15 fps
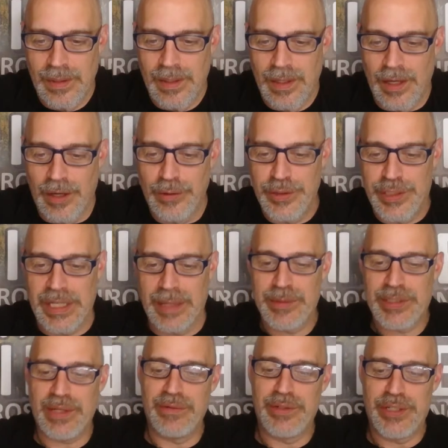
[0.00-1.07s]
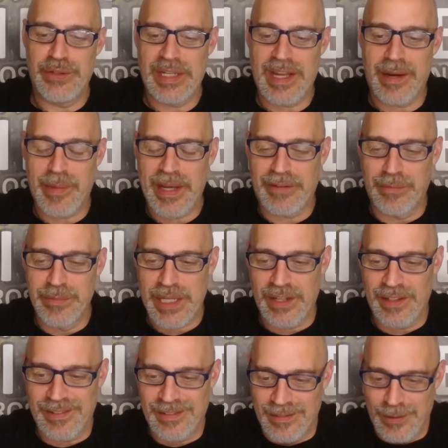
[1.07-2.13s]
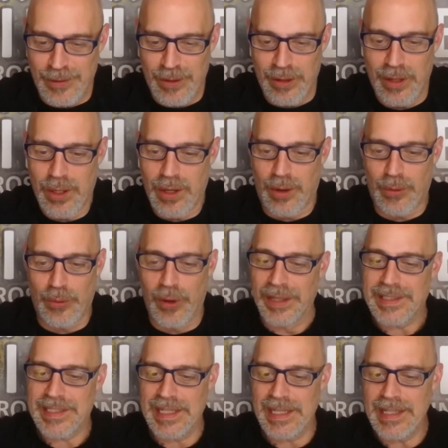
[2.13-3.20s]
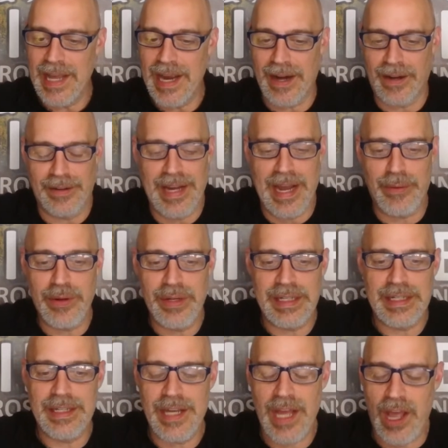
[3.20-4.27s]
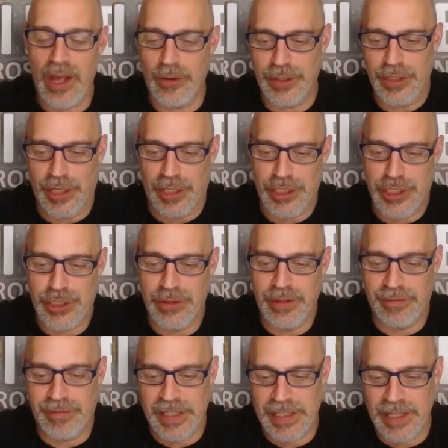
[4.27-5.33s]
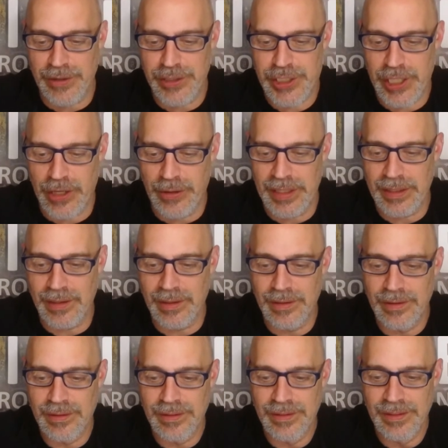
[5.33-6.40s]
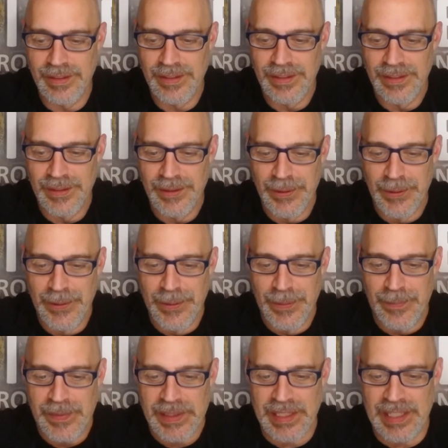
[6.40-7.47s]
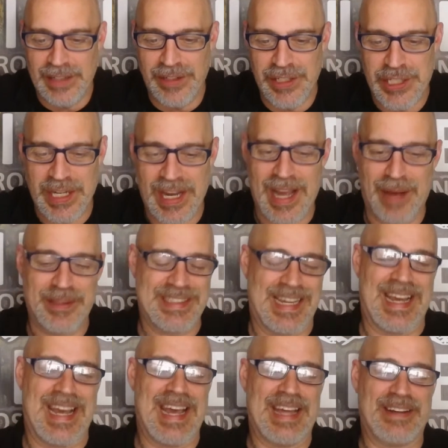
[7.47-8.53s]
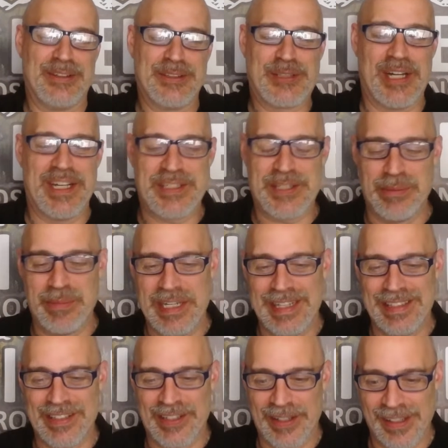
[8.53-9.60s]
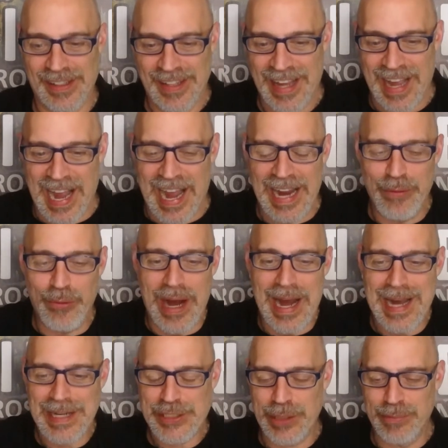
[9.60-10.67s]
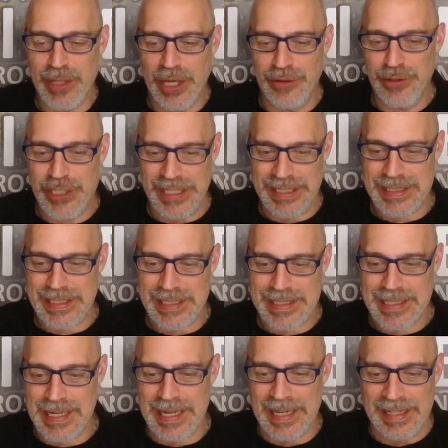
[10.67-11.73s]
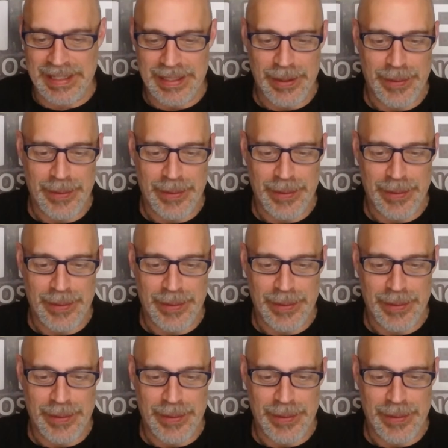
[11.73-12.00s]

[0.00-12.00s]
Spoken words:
Oh, Gemstone Judy got a bag from... Well, what's in there? Now we need to know. Are you going to shoot a video showing? EVG Hobbies. I don't trust them either. I watch them, though, just to see.